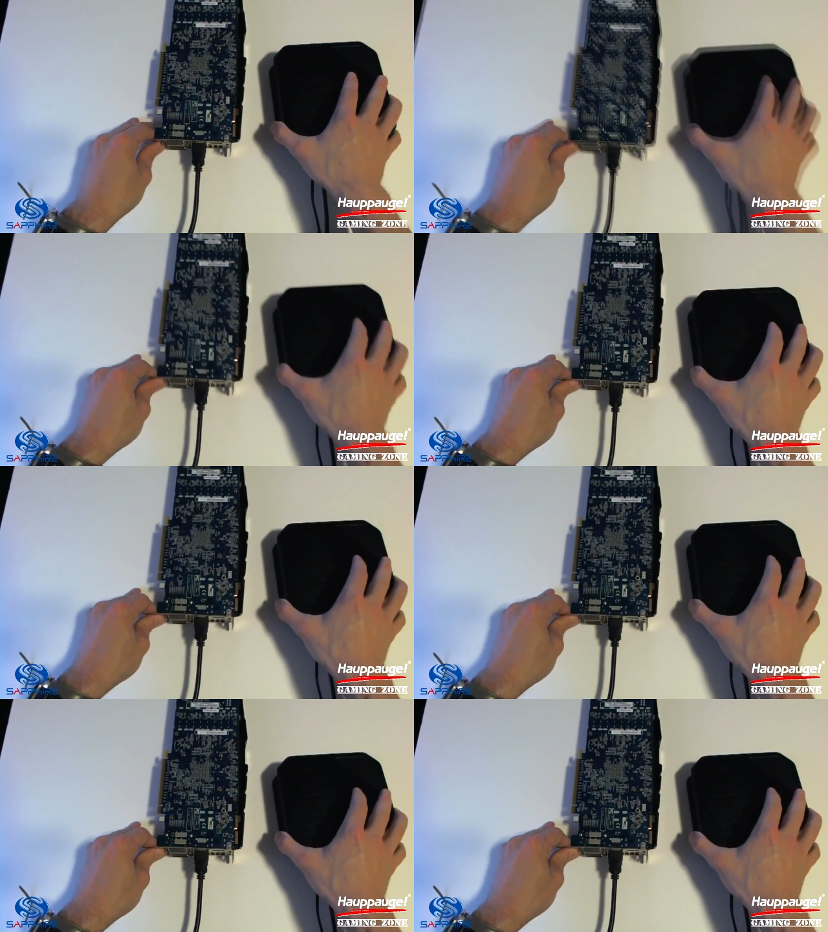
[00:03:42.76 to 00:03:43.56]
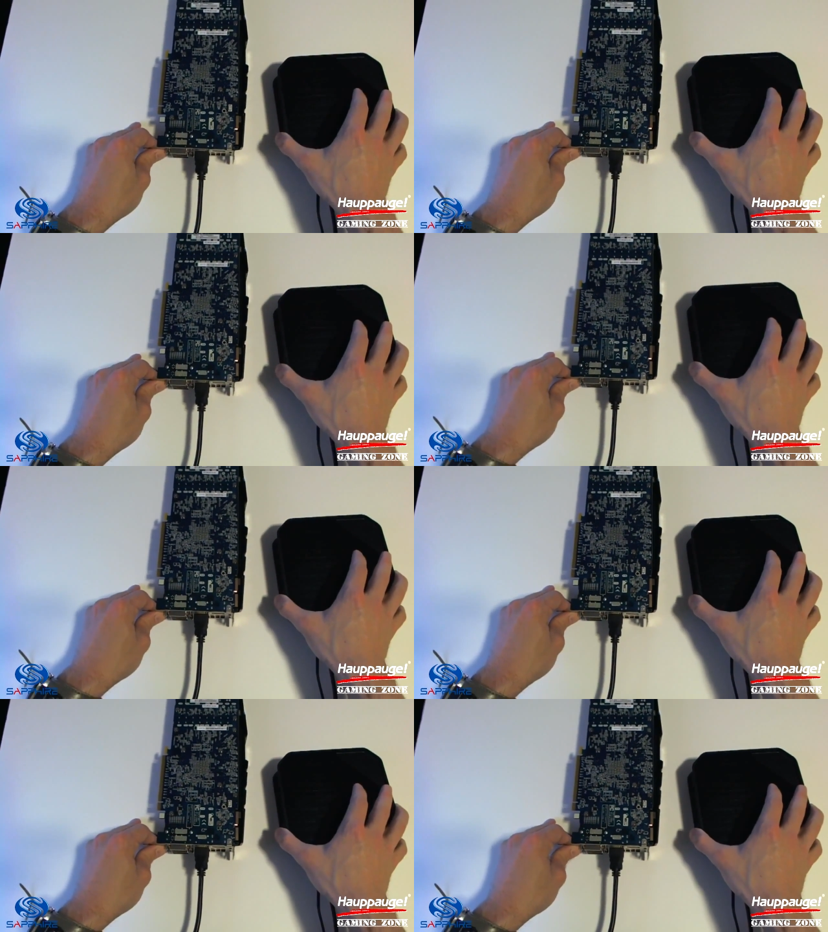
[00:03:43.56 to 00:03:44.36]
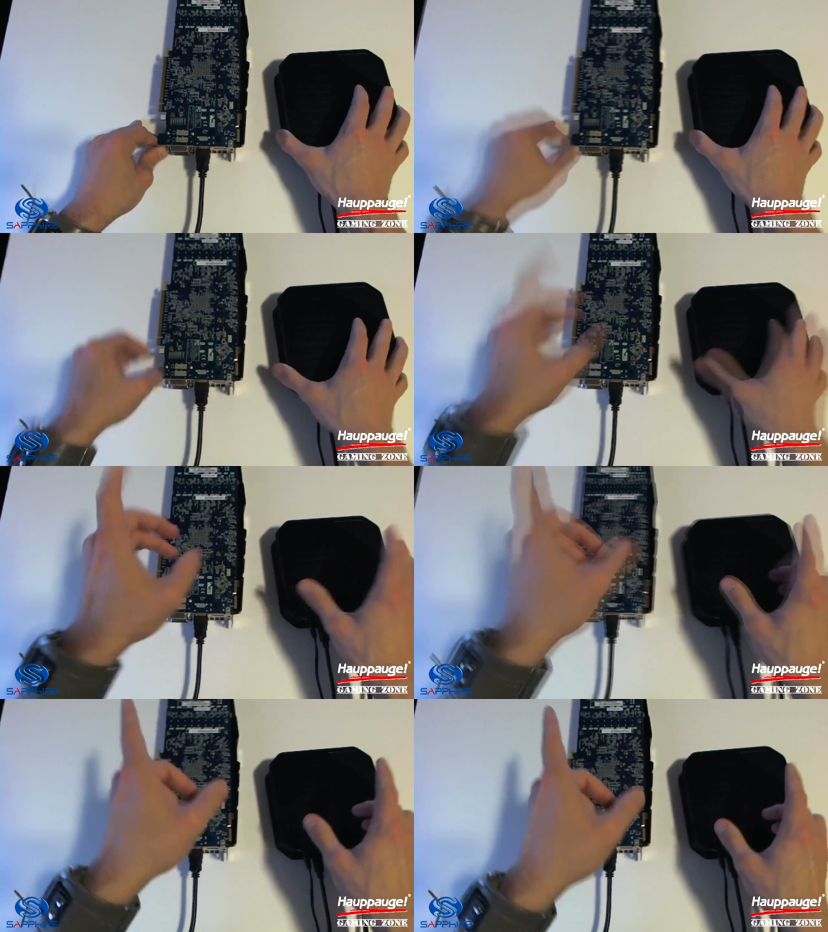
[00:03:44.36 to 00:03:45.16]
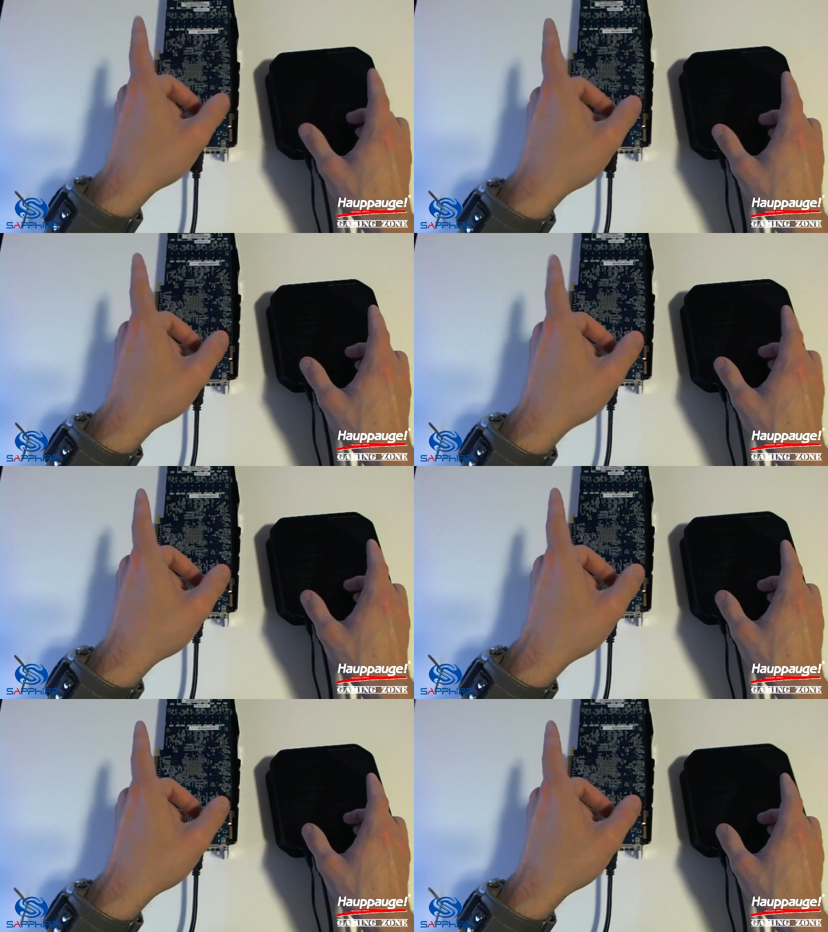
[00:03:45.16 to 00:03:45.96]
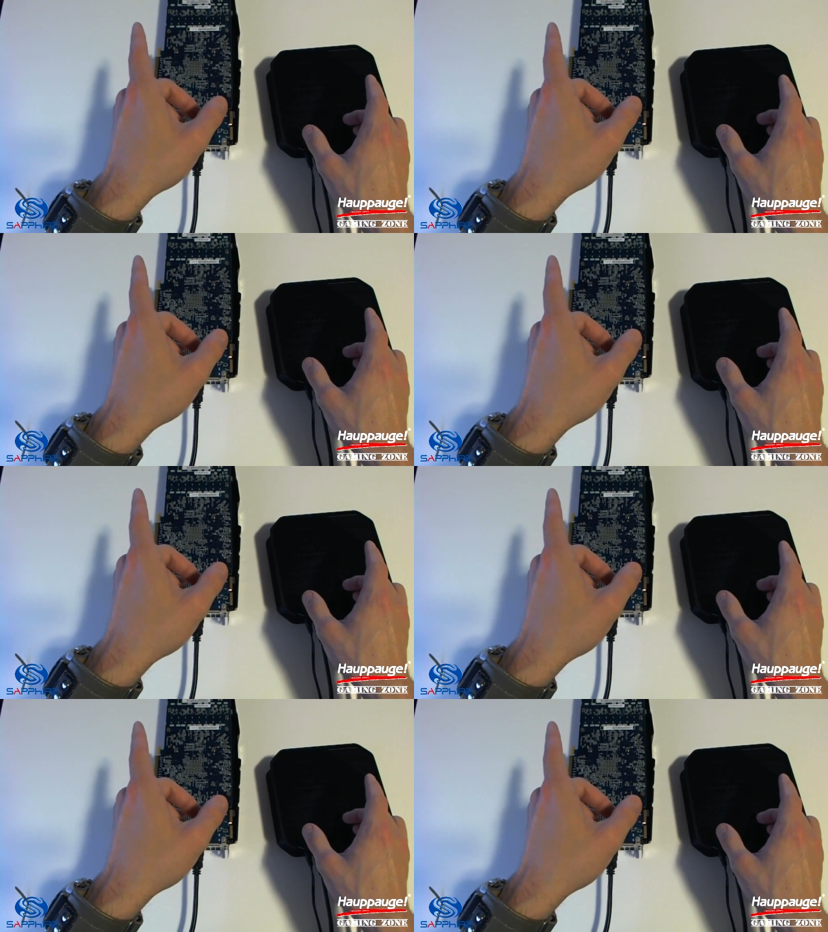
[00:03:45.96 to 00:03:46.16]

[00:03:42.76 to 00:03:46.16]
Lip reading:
(no speaker visible)